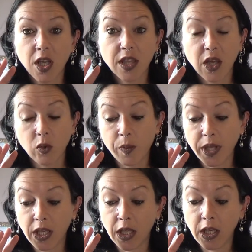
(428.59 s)
There will
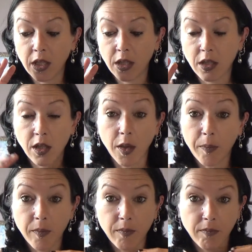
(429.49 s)
be
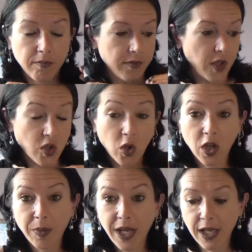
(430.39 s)
a
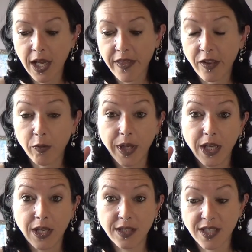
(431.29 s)
solid black and then there'll
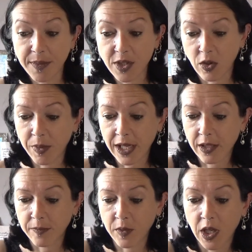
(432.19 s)
be semi-solid
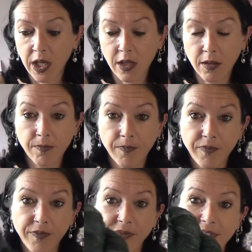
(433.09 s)
black like
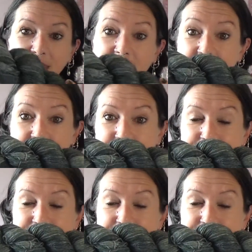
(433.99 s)
these.